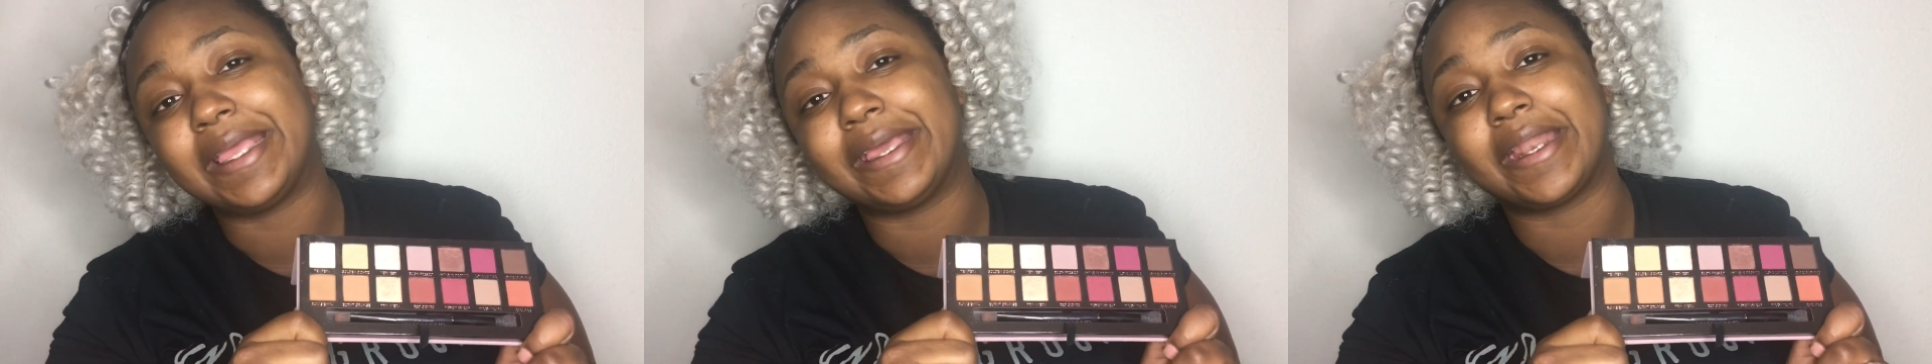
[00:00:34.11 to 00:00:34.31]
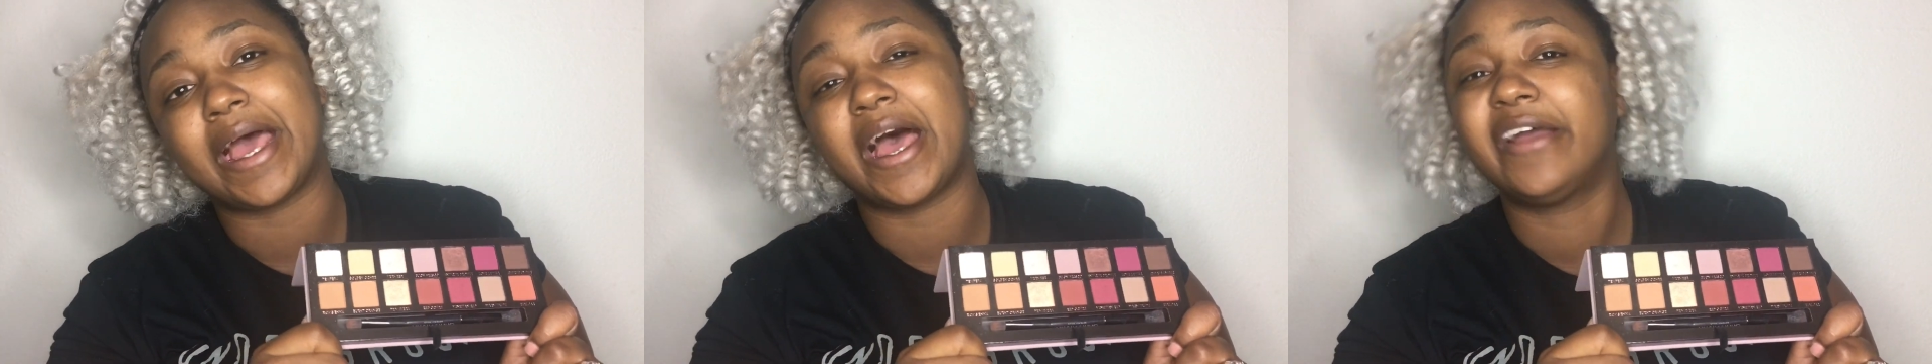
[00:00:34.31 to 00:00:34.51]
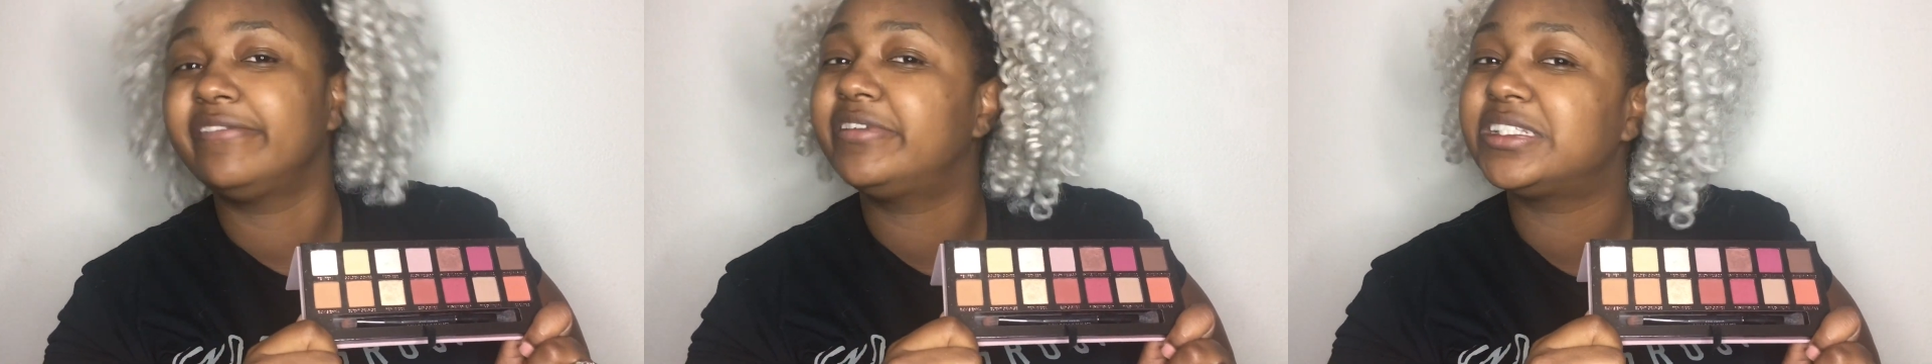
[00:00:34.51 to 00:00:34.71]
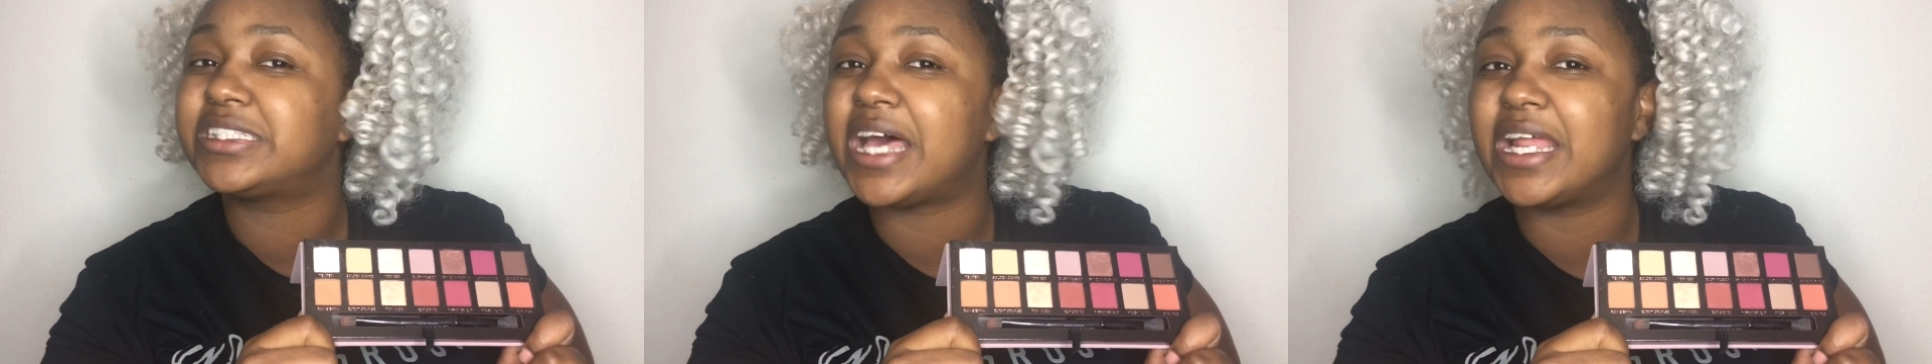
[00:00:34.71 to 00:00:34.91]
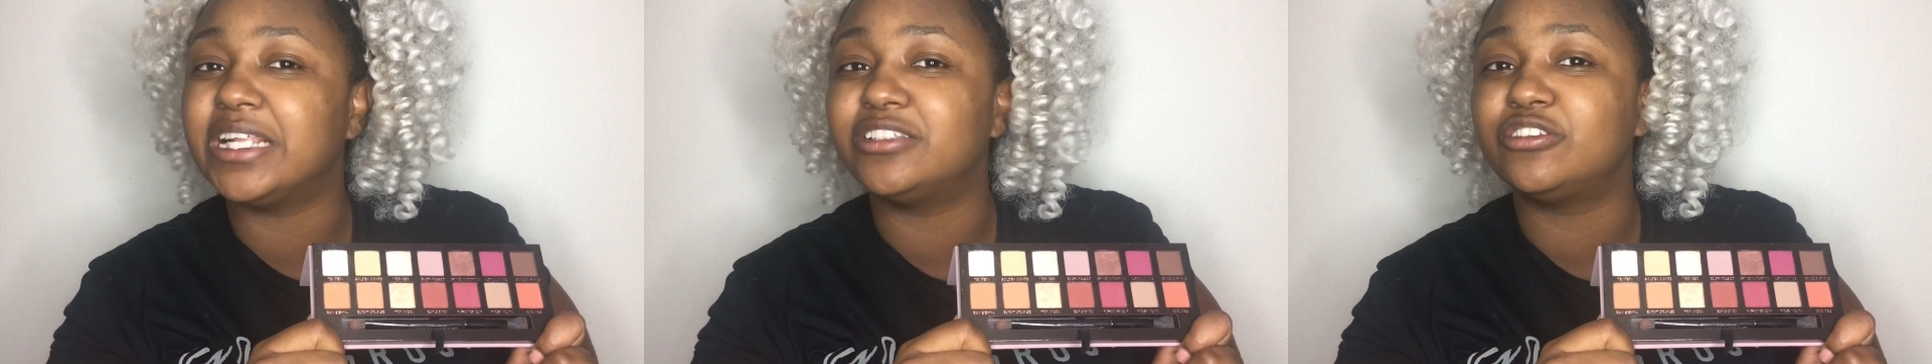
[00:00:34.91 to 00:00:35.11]
it, I've
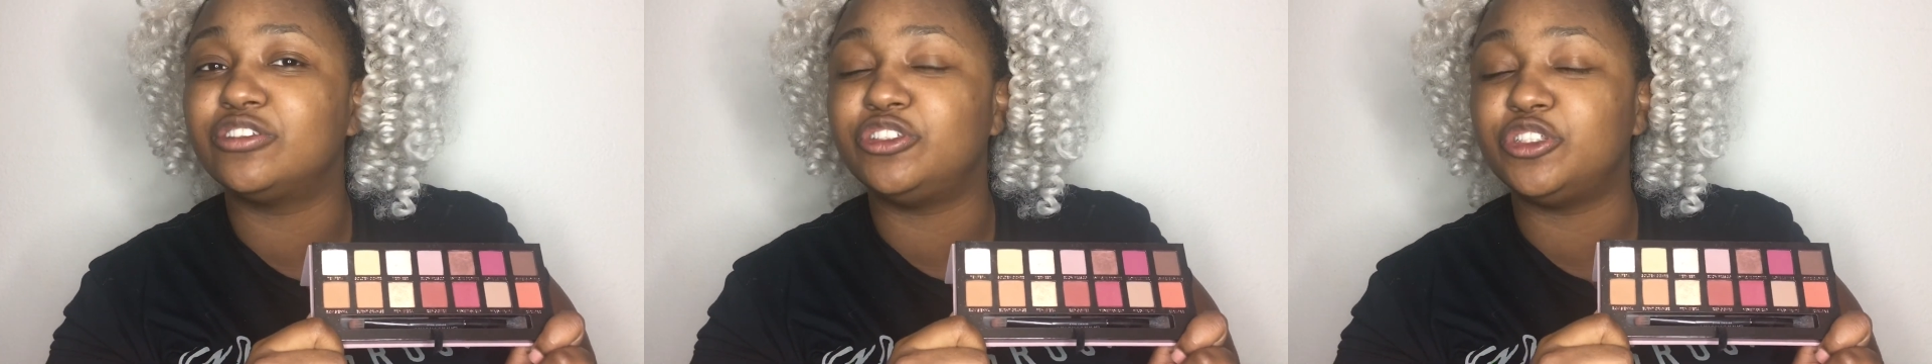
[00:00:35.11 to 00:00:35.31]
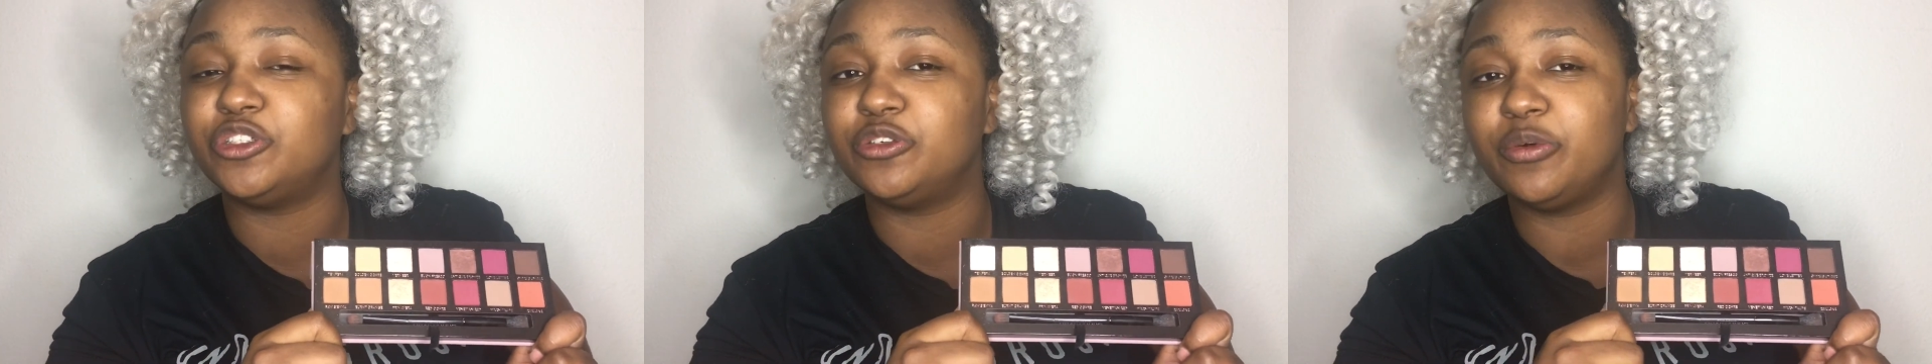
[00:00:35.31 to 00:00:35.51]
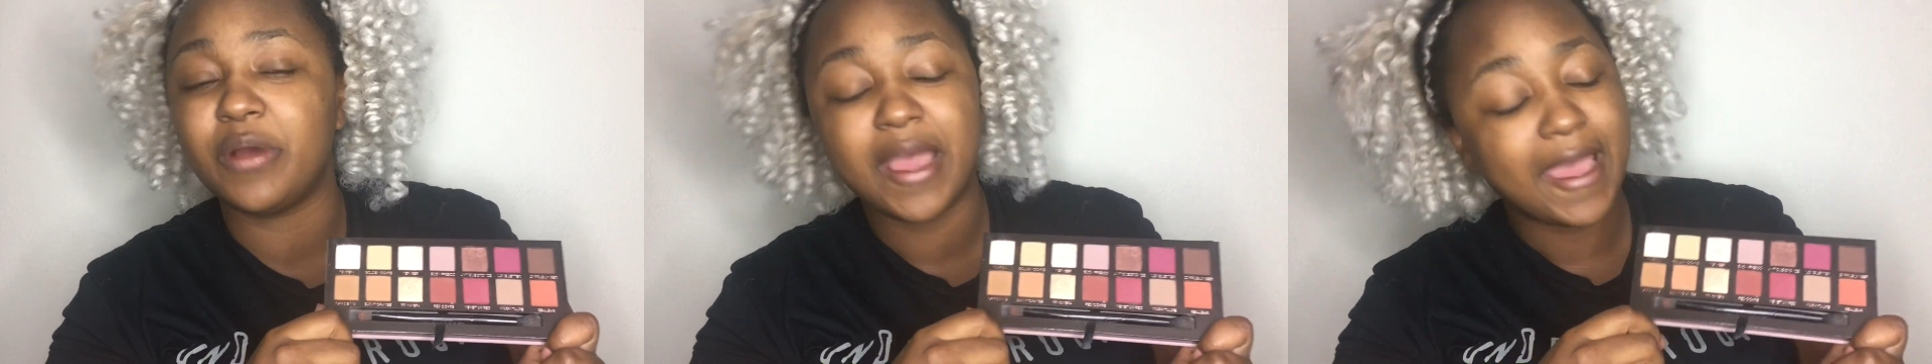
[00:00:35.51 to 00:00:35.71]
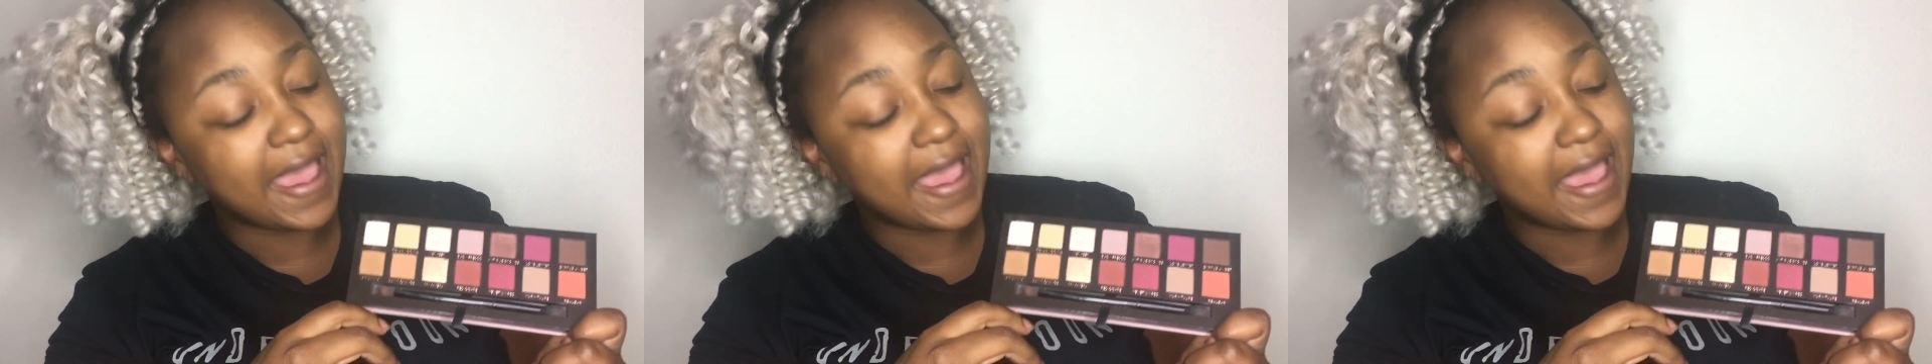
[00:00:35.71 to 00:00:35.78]
decided to do